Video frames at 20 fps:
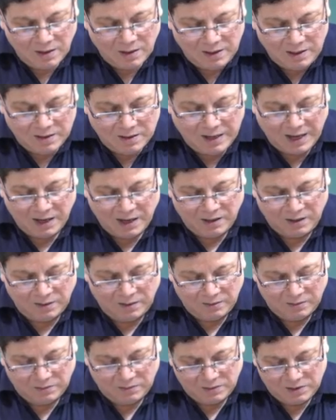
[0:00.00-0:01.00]
ethane
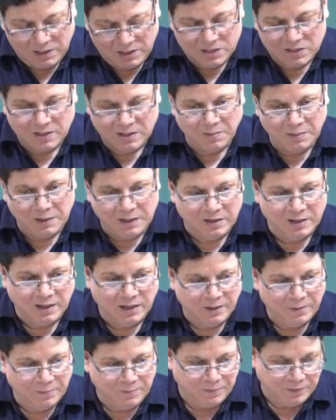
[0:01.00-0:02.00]
system
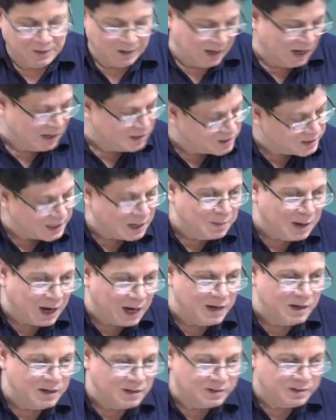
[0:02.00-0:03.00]
ethane. Last time
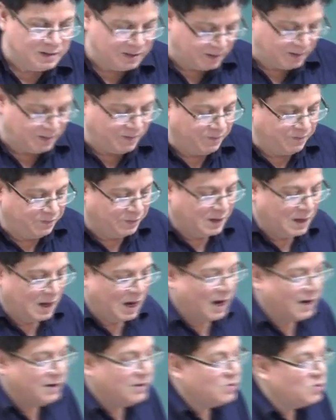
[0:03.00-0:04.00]

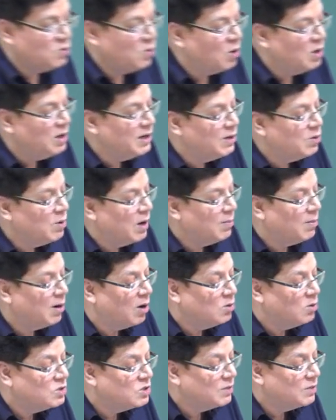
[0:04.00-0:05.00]
I told you
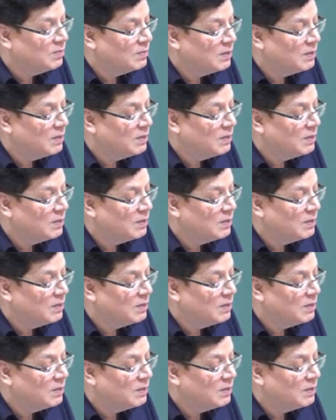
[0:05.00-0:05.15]
about